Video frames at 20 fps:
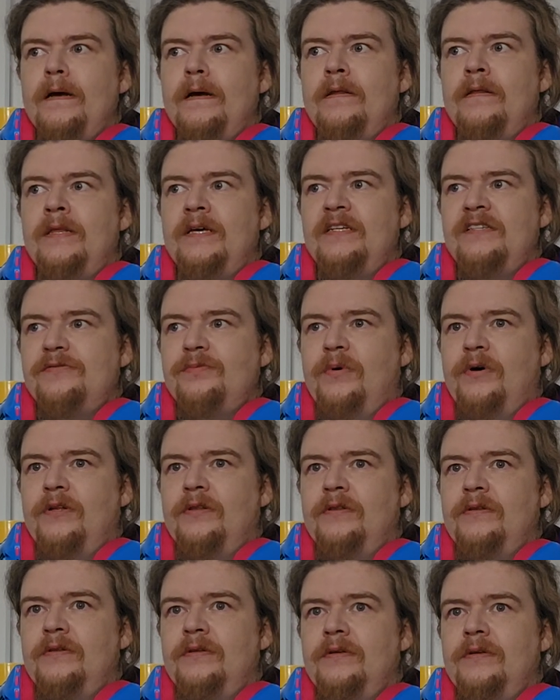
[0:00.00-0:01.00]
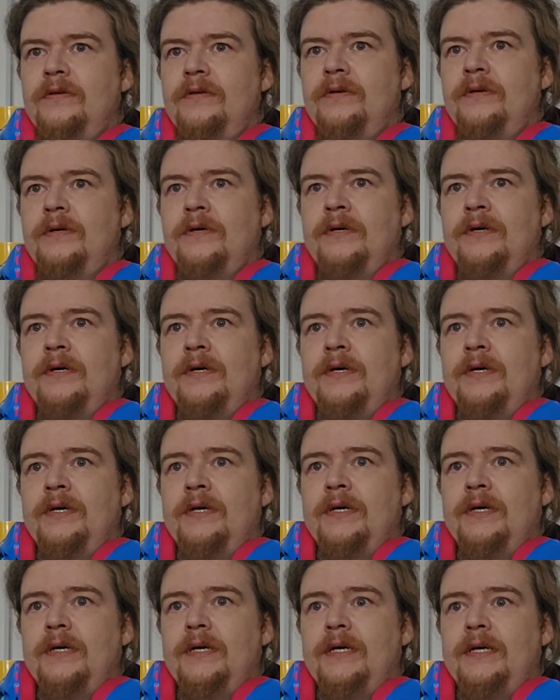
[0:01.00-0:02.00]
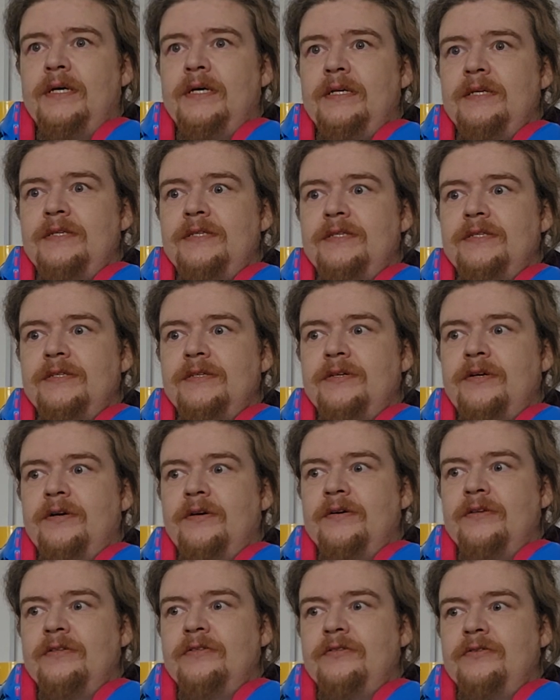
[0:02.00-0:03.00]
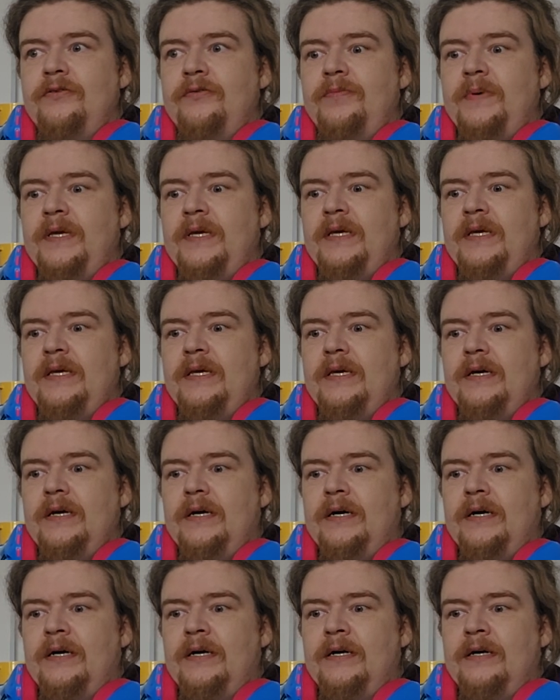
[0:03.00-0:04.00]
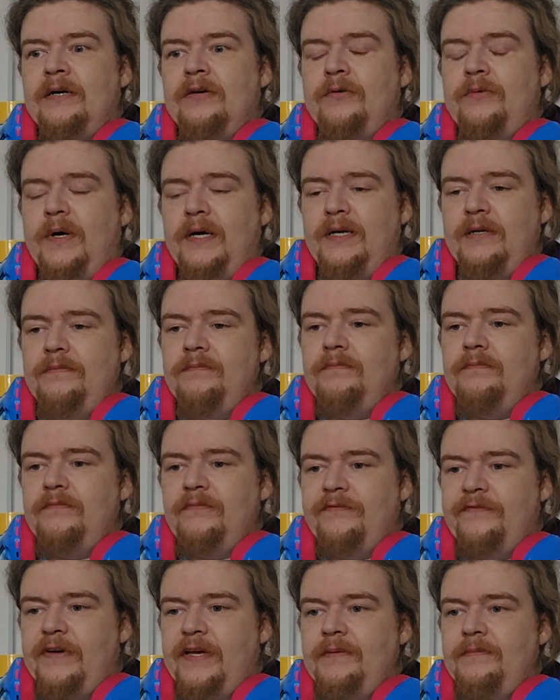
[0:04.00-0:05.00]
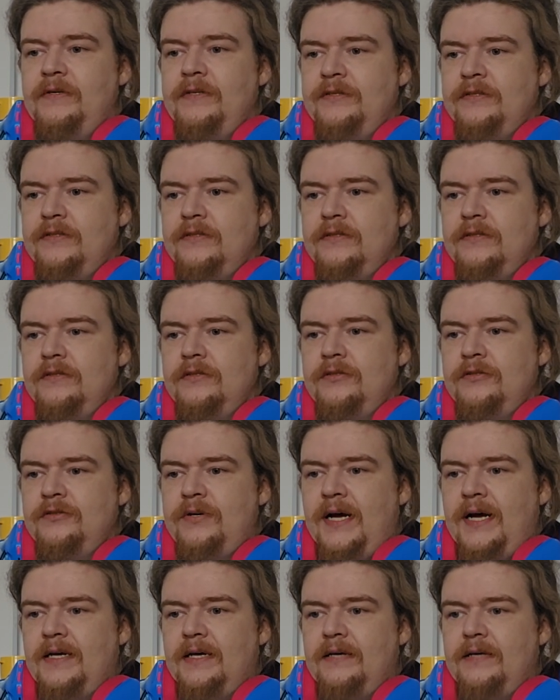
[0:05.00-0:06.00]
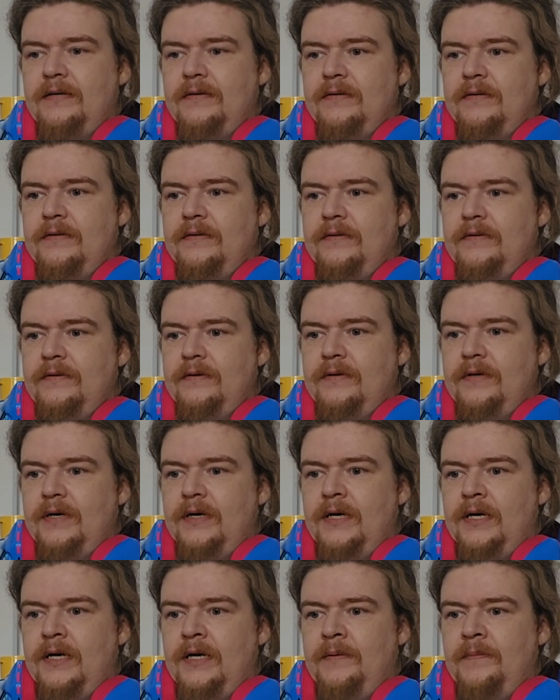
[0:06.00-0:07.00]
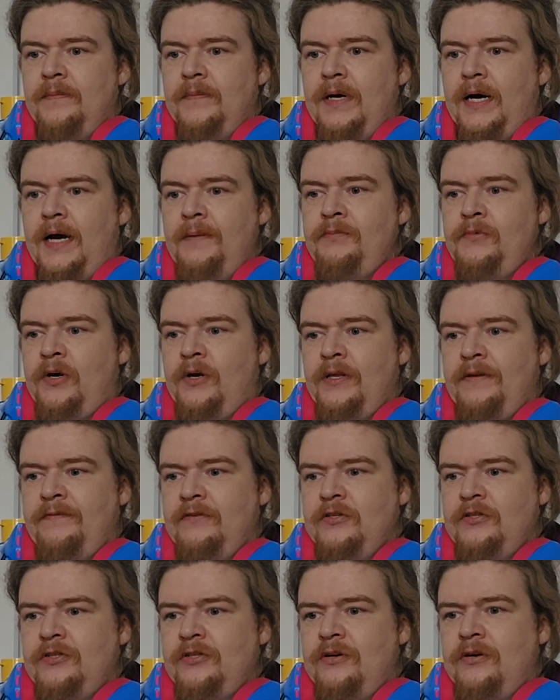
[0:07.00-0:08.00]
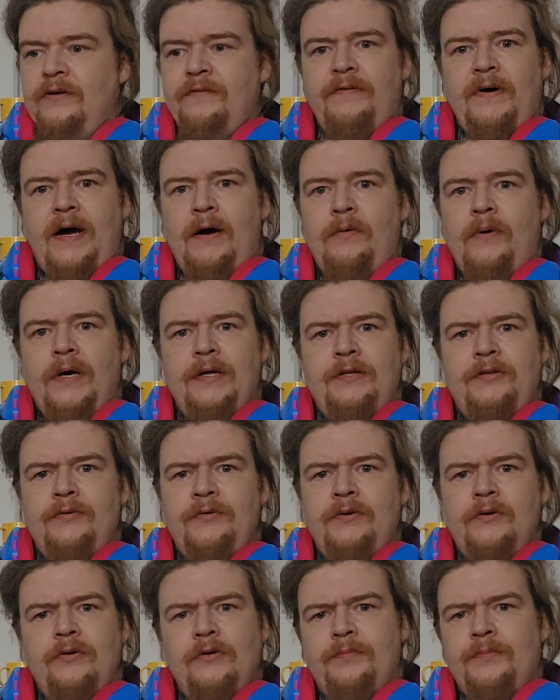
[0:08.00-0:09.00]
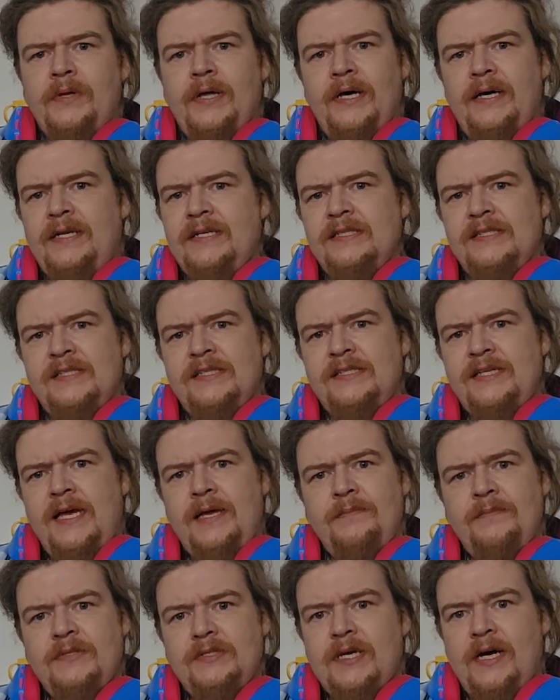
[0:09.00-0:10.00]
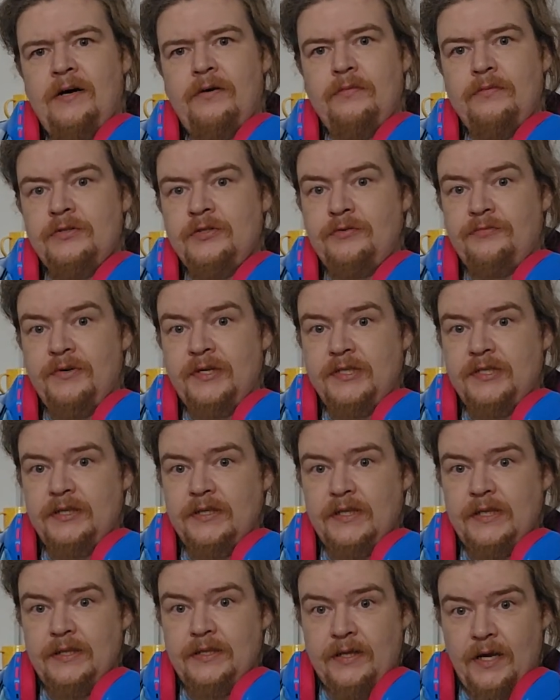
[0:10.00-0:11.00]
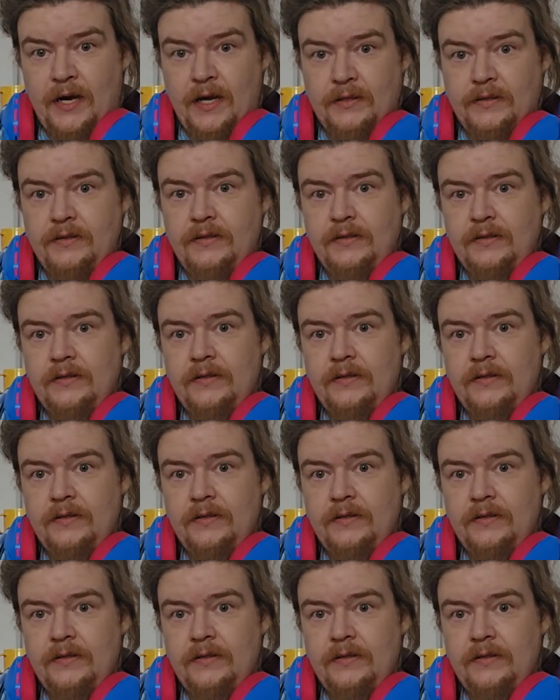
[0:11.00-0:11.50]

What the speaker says: This one is going to be quite a famous track. I'm not even sure if how I do it or play it is the same as how it was originally done.